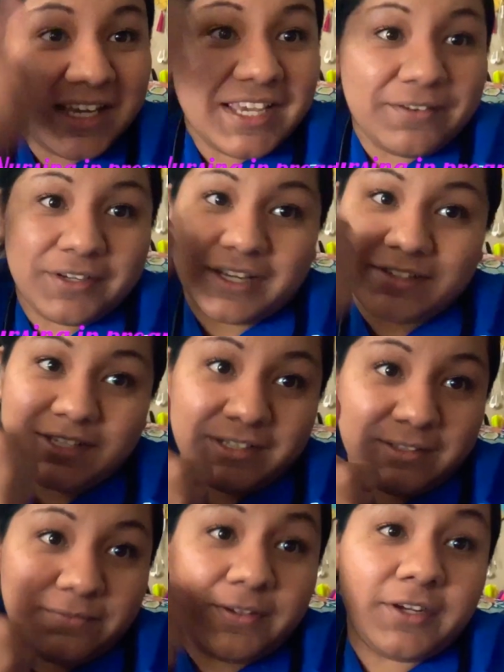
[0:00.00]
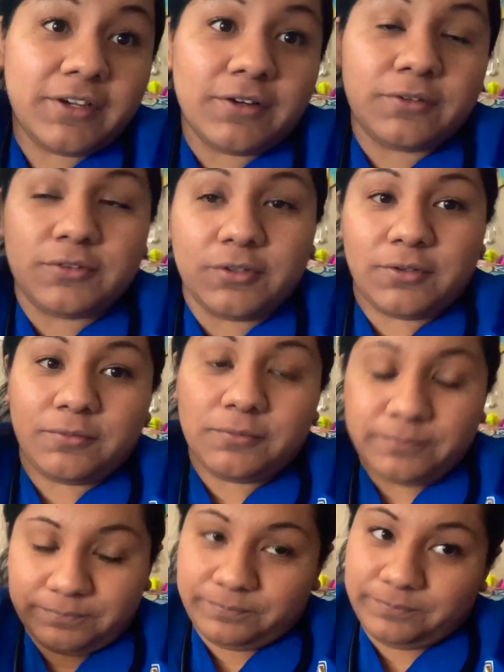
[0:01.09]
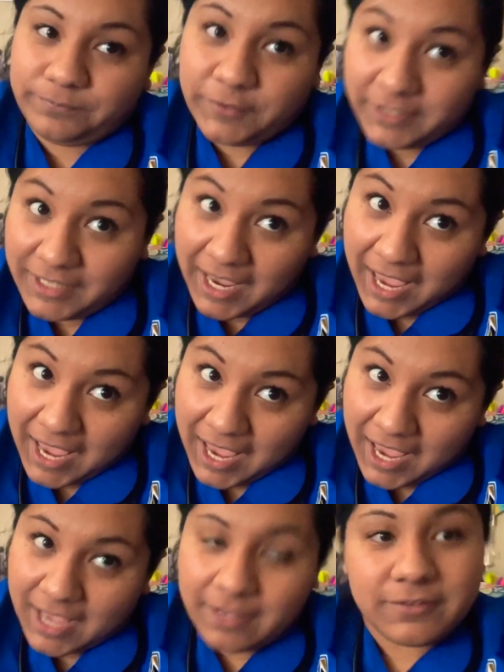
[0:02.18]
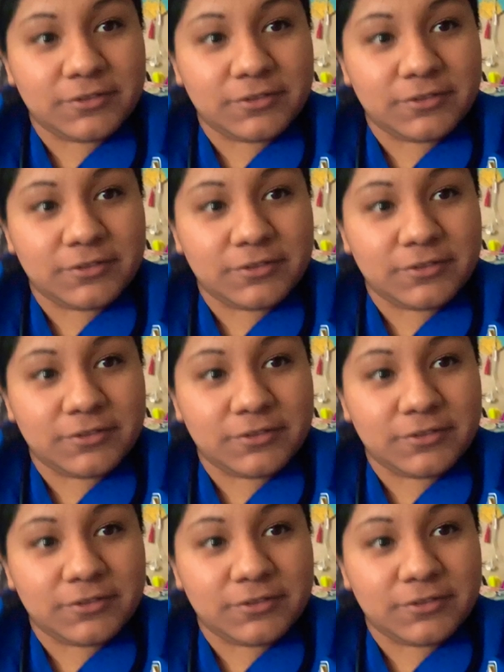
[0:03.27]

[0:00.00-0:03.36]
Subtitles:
you guys like this video, don't forget